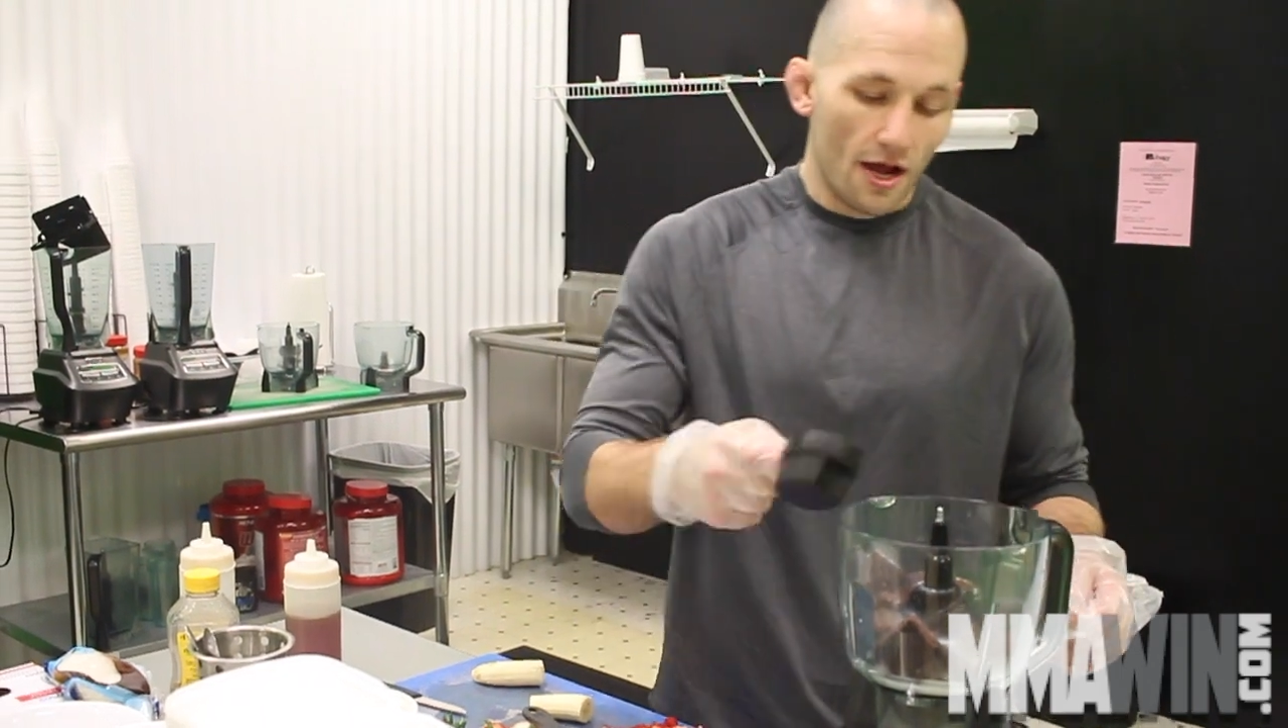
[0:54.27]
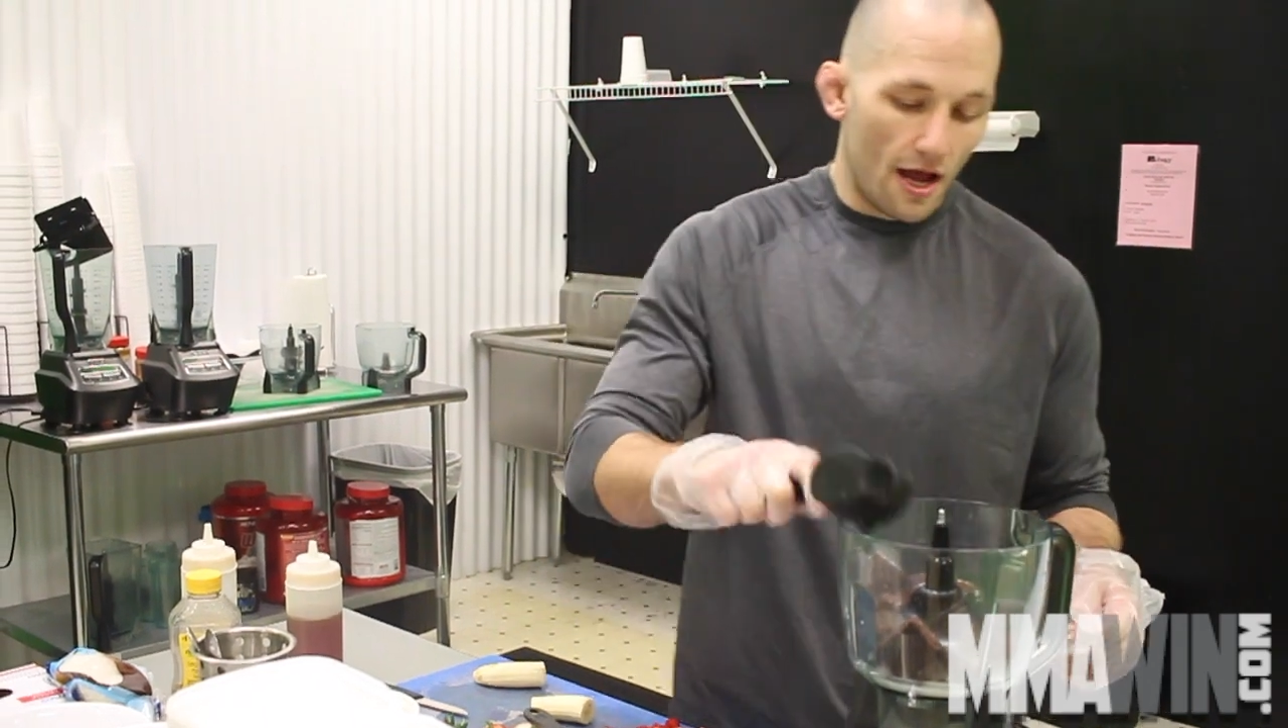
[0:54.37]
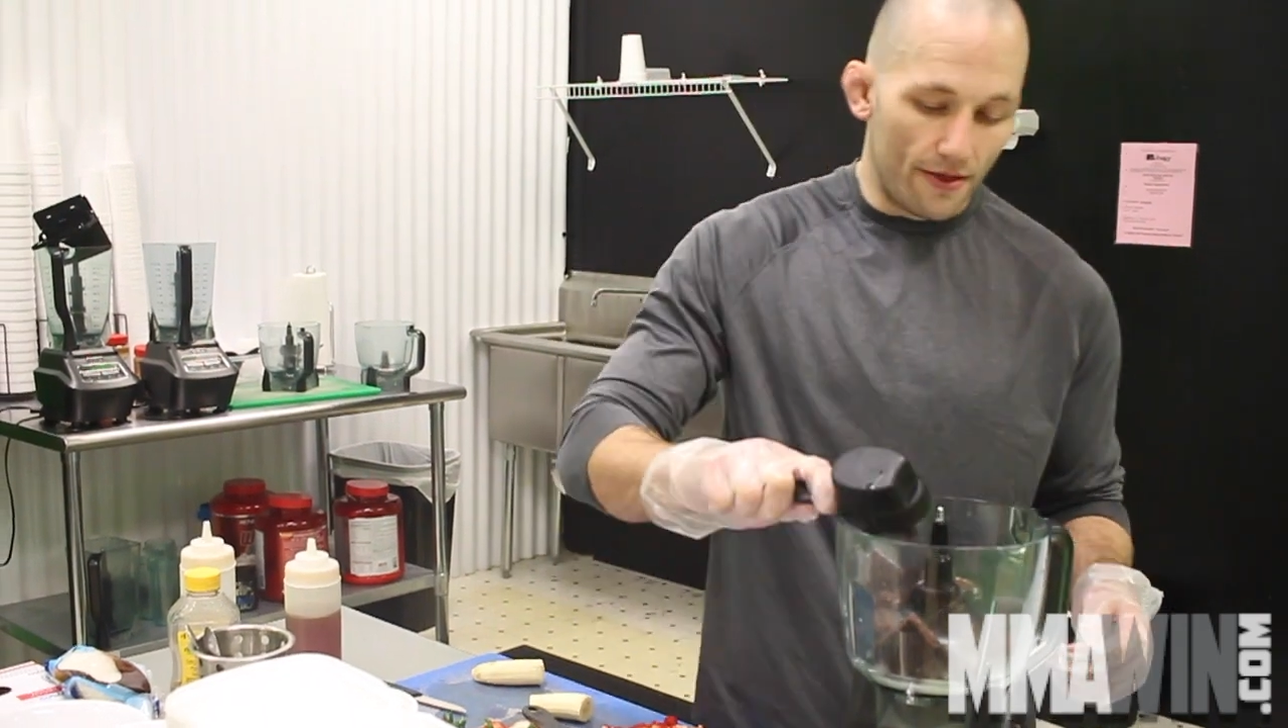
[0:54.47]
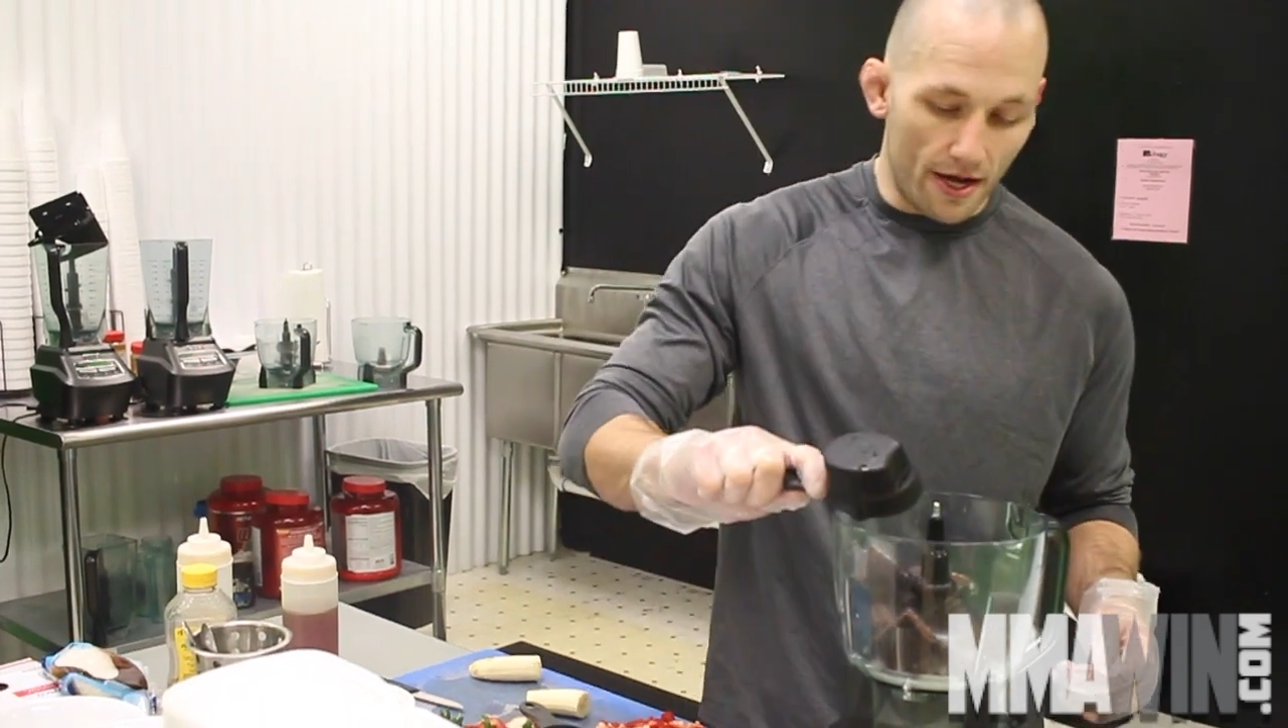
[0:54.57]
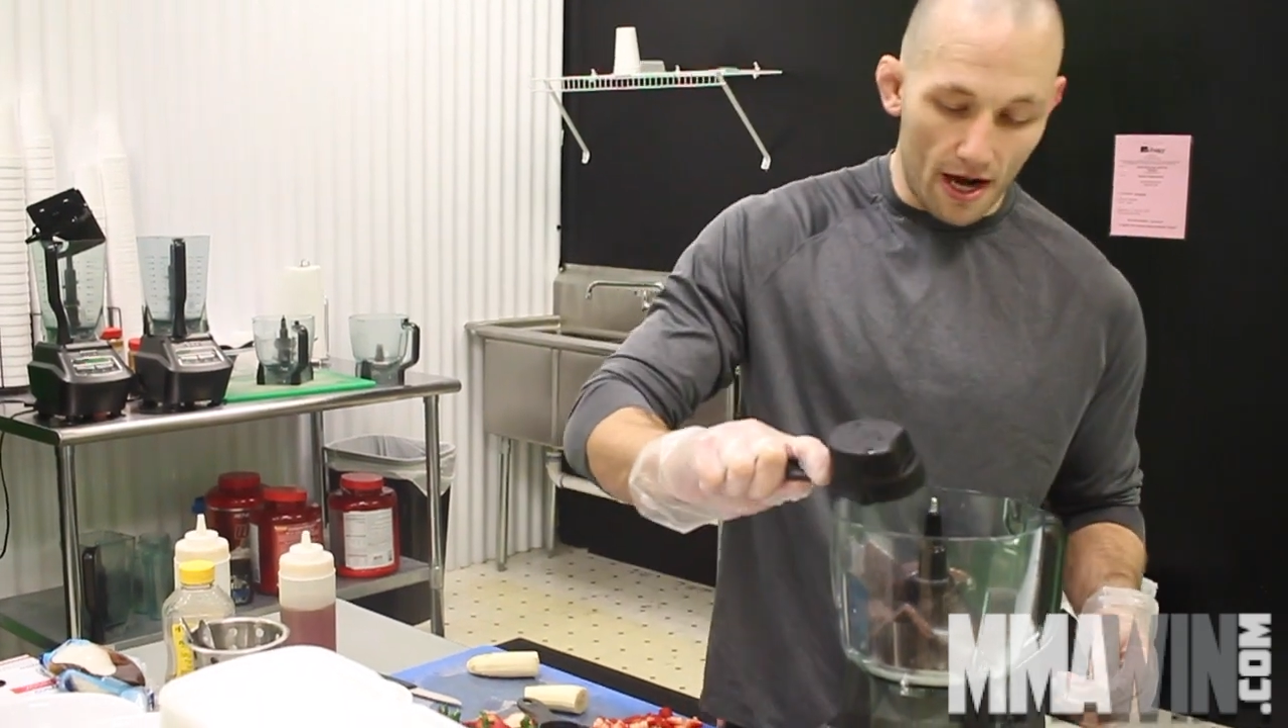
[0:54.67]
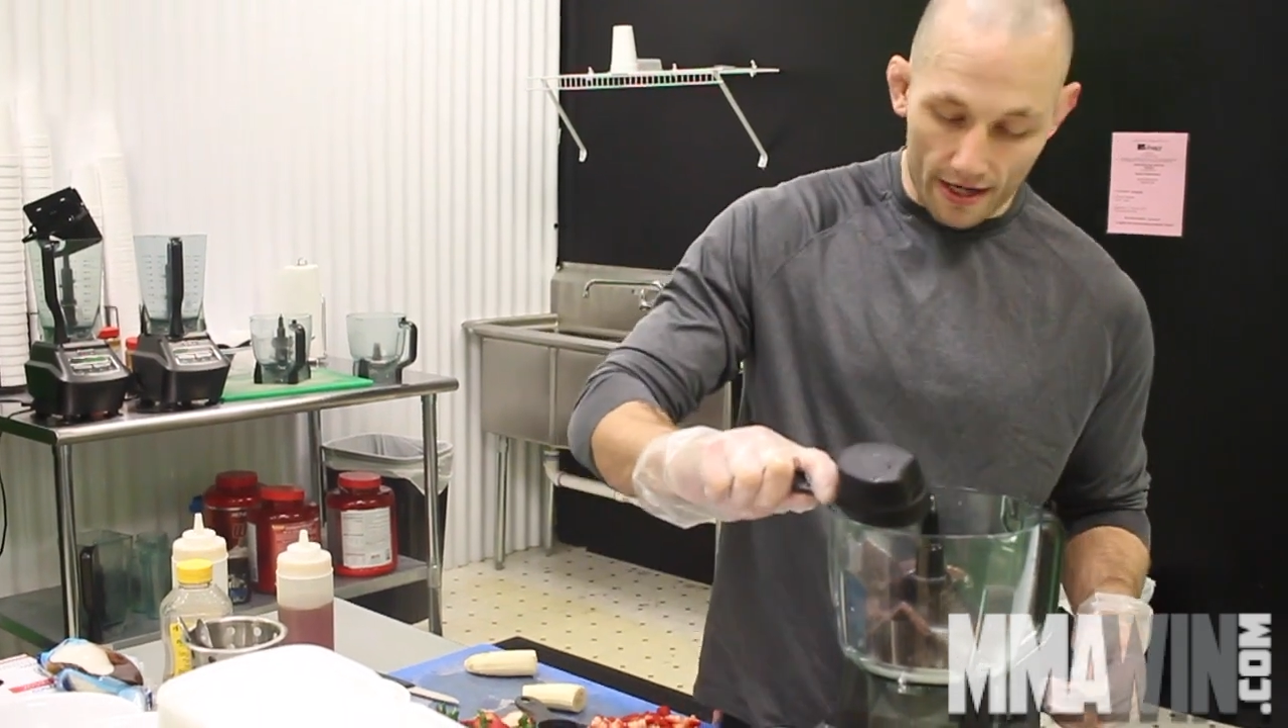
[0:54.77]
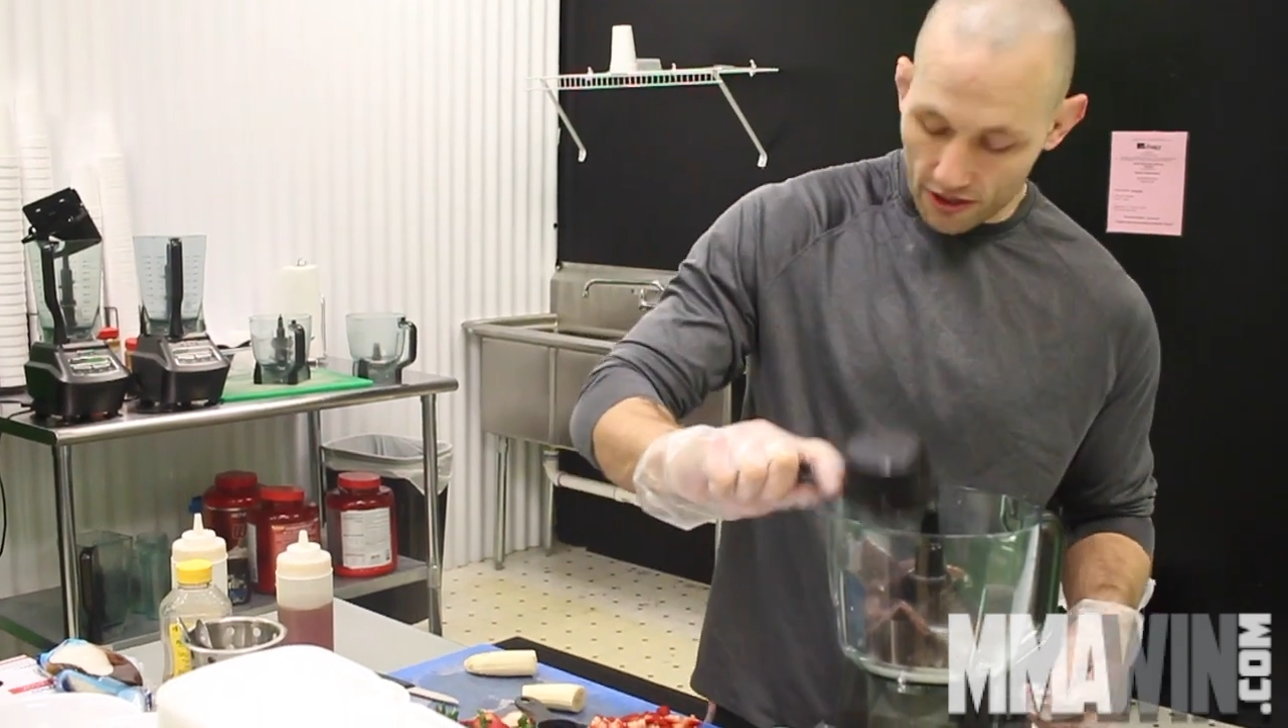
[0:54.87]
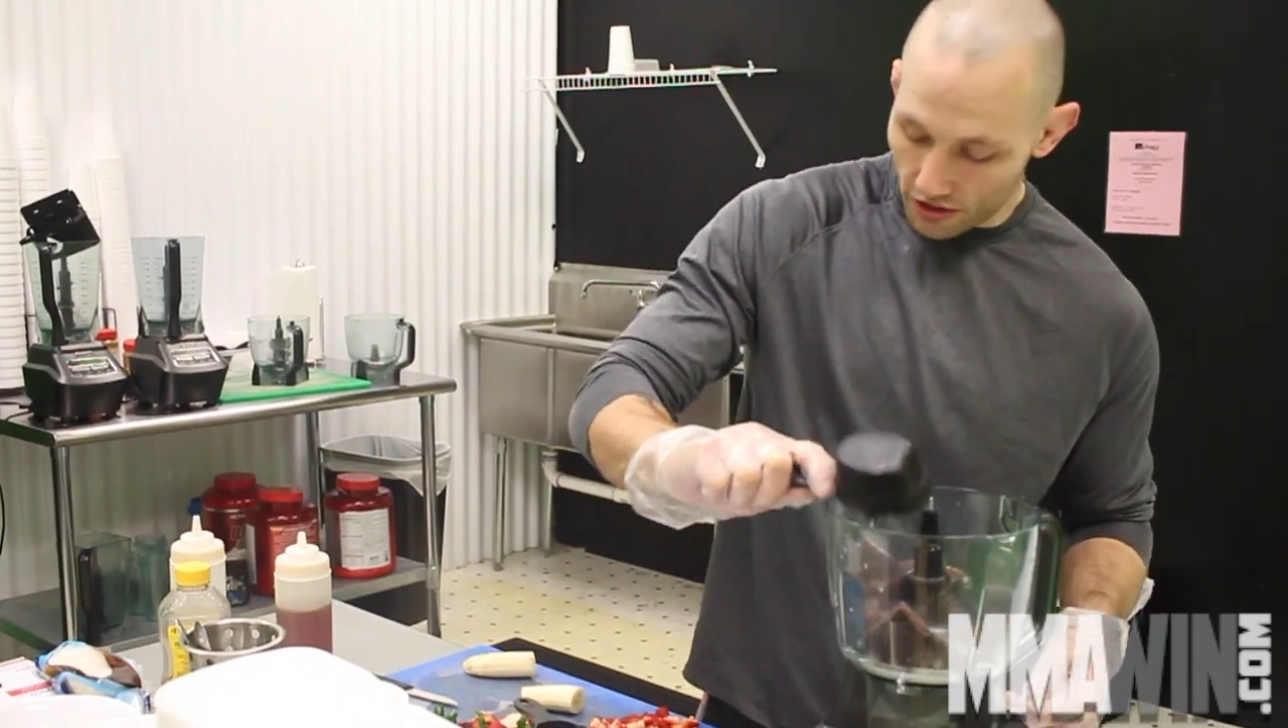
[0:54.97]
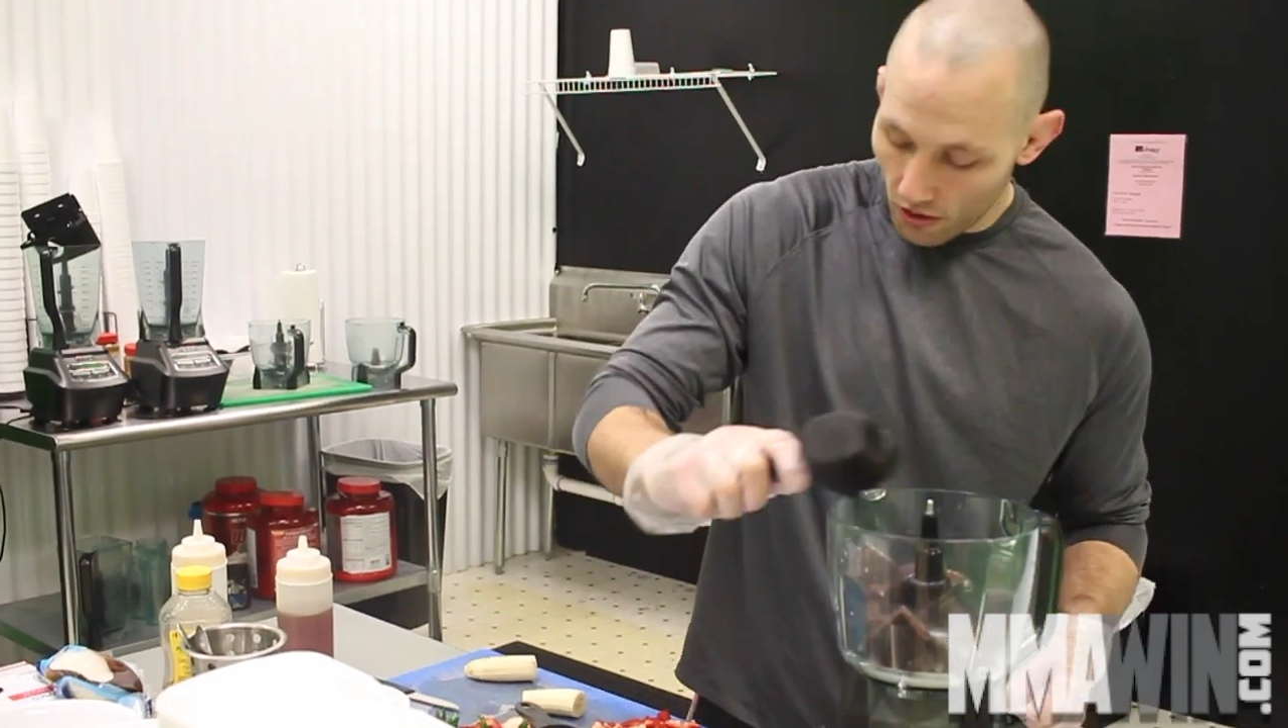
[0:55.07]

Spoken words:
And then I just